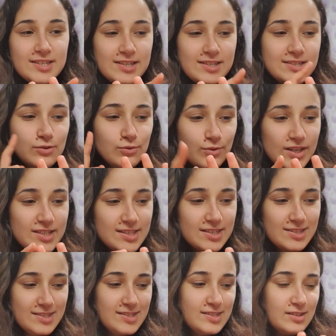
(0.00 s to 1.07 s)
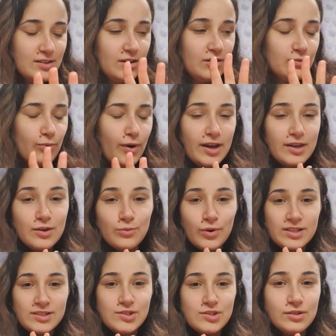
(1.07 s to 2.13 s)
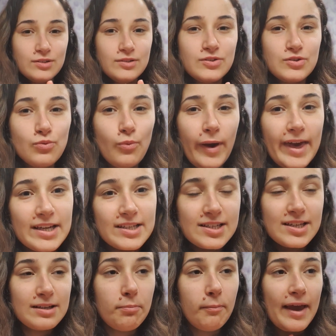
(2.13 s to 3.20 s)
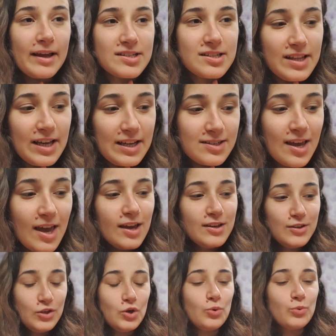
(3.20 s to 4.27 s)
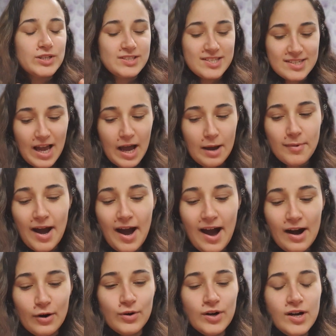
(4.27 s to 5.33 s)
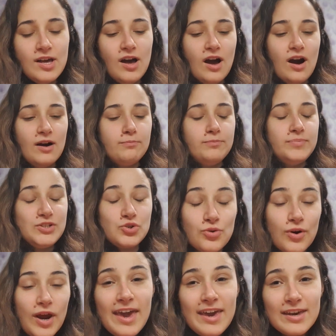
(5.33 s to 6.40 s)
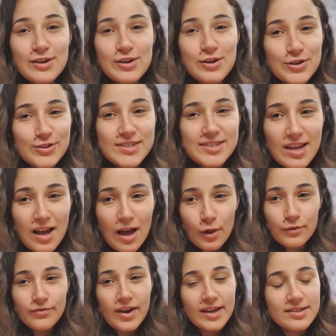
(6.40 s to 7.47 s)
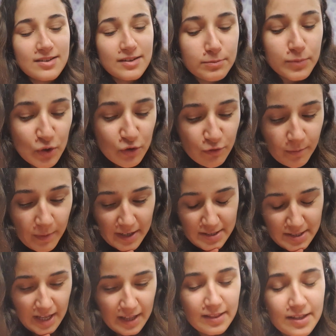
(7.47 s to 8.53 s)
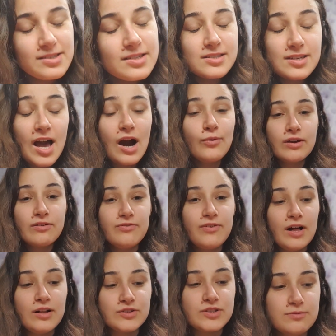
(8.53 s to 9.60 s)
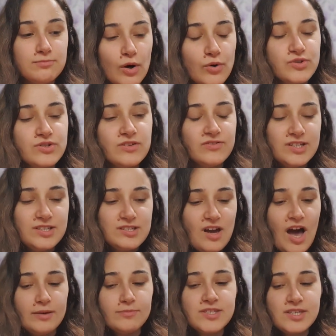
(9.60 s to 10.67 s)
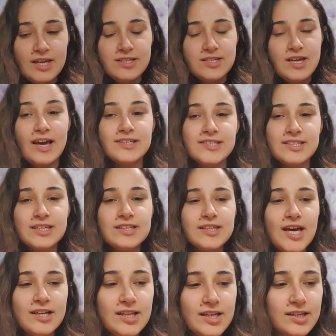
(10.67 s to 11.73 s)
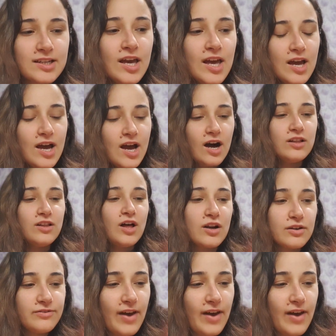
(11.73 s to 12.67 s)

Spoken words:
reasons on why you wanted to lose weight, it meant that you were somehow betraying yourself and the movement. And this is how I felt in most of the times. And I see that in a lot of